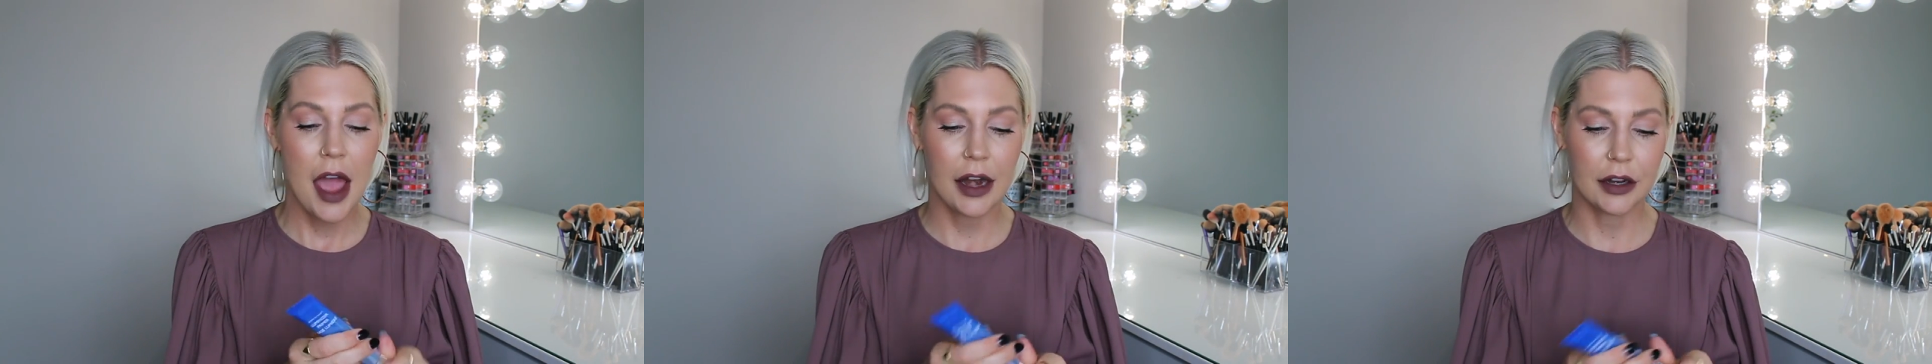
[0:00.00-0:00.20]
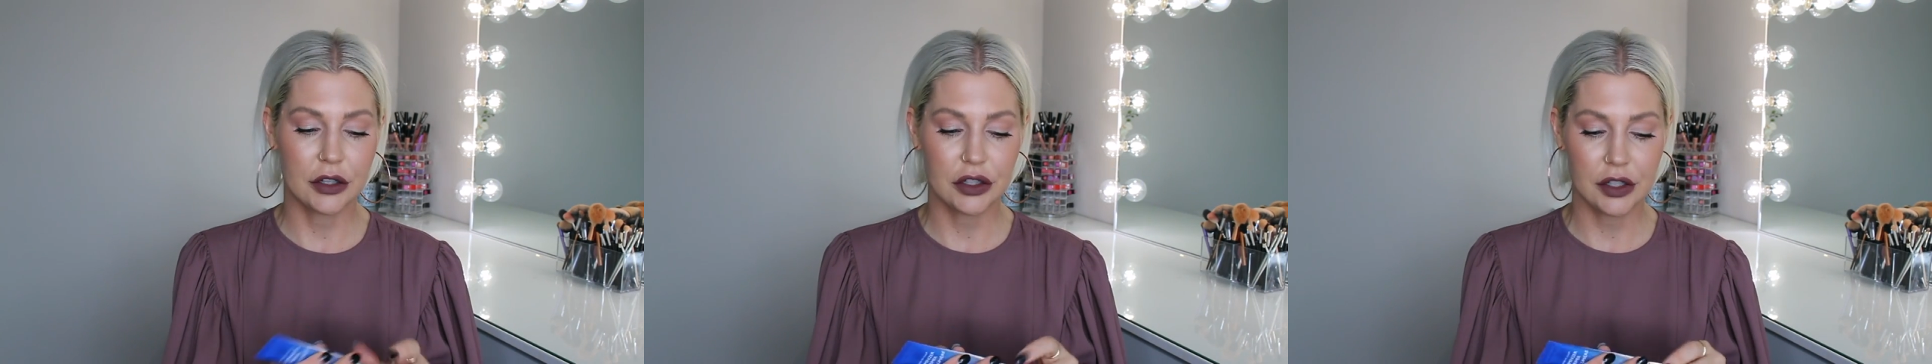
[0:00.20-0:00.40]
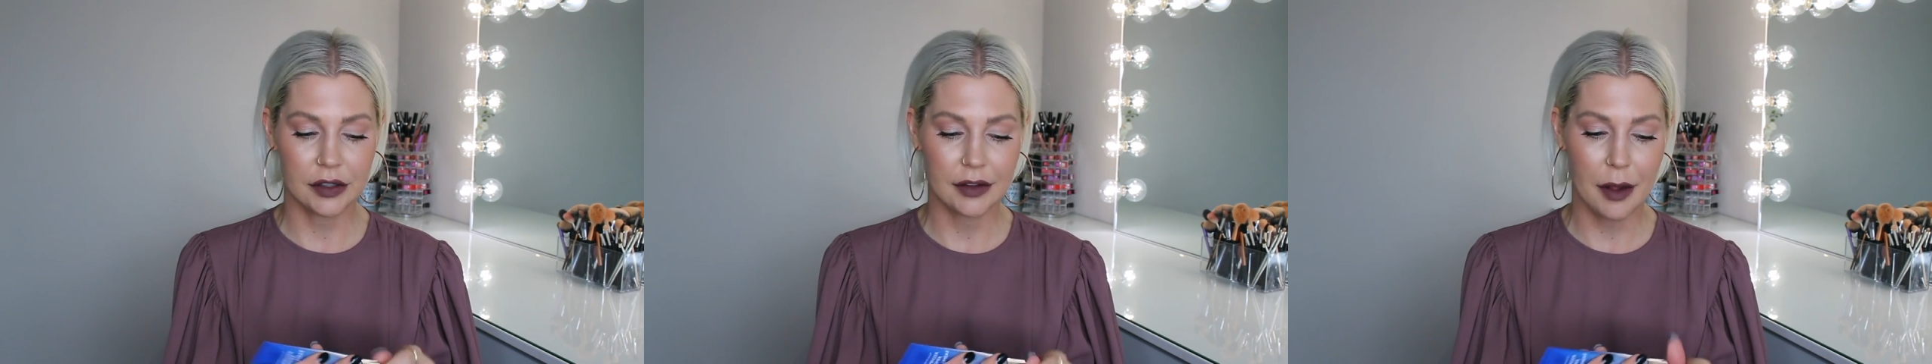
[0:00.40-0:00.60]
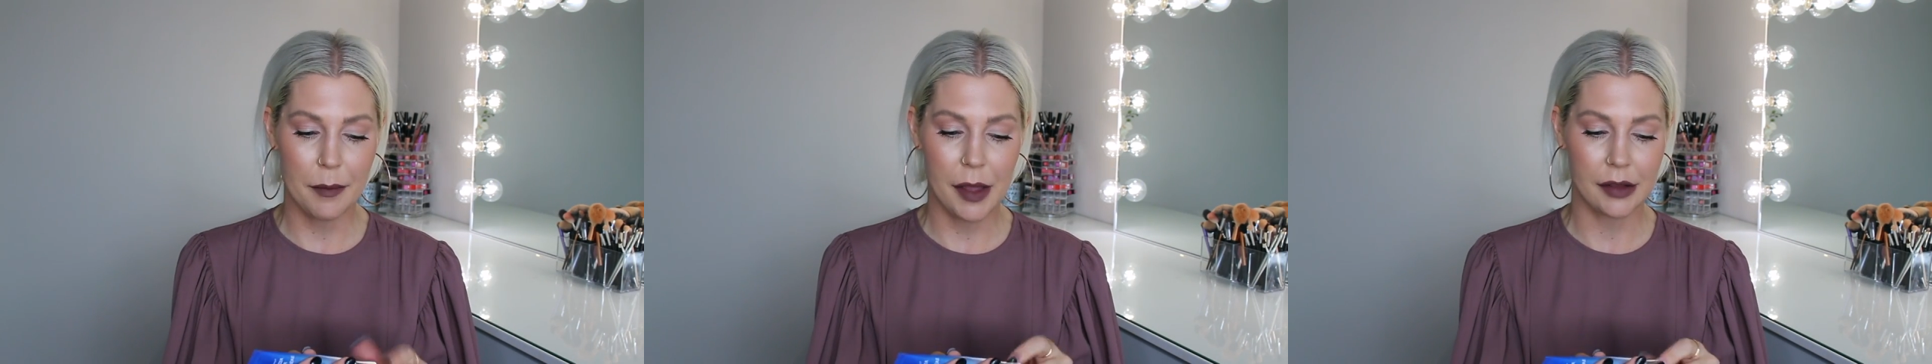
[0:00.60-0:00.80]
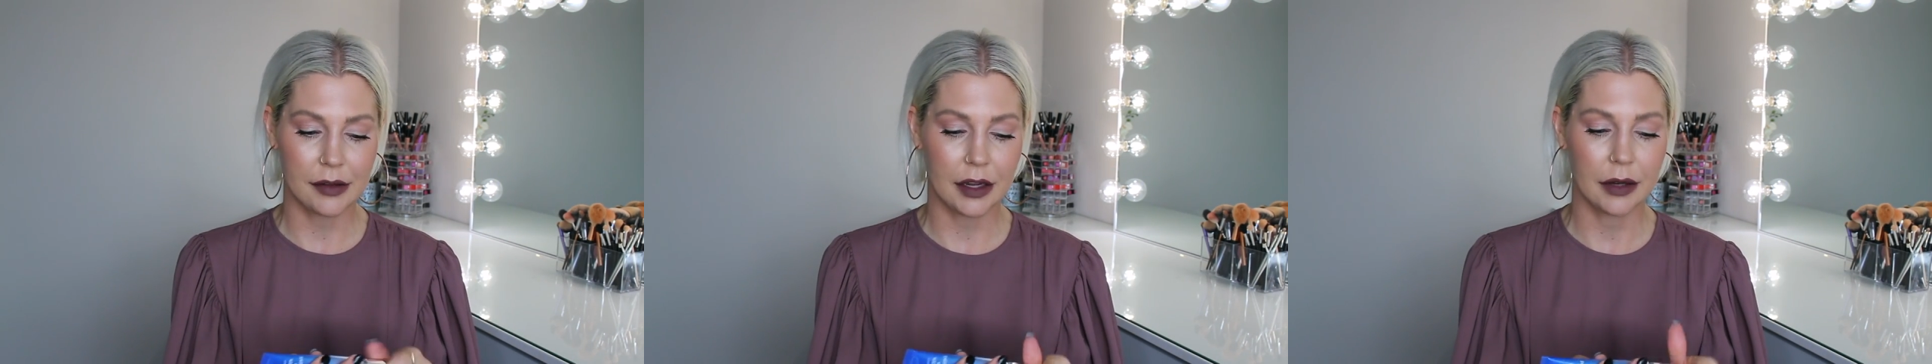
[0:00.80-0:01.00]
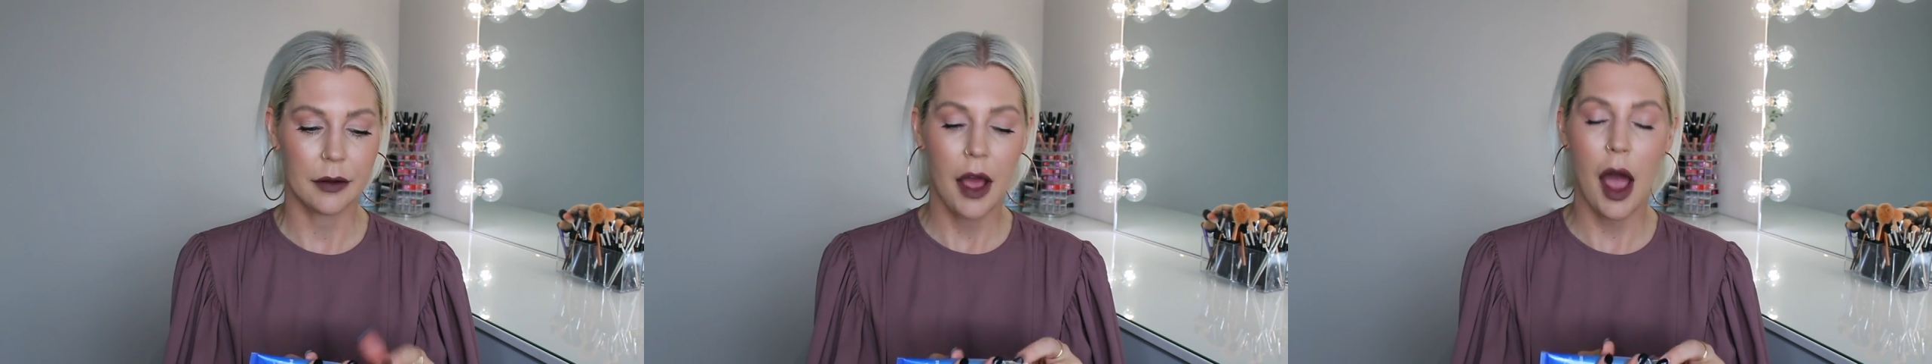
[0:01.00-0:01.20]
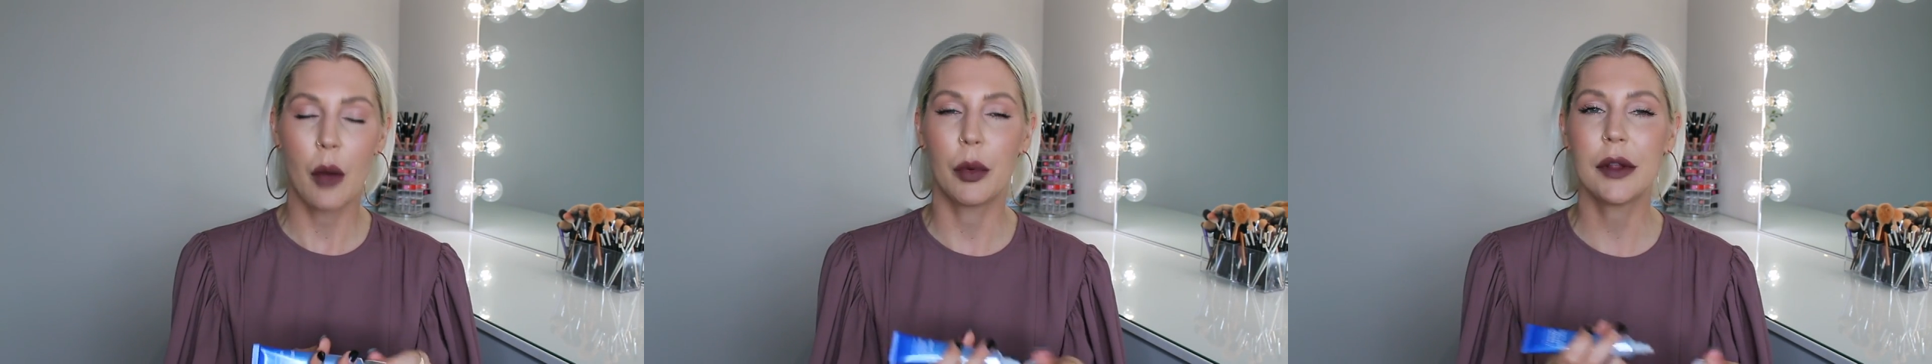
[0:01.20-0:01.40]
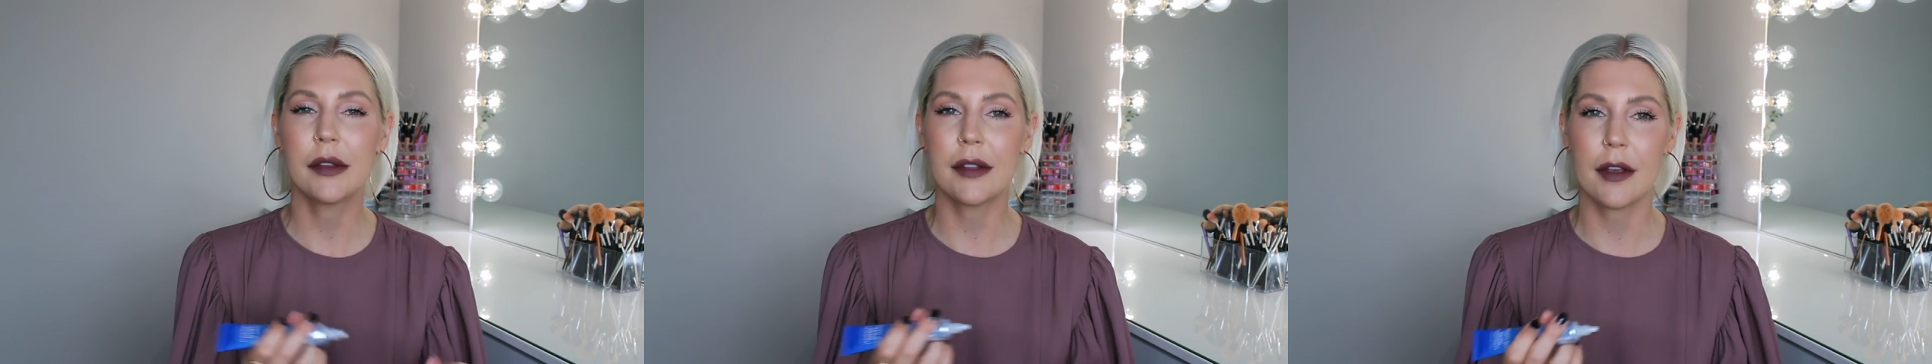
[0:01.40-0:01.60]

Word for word: and it's just amazing. I wouldn't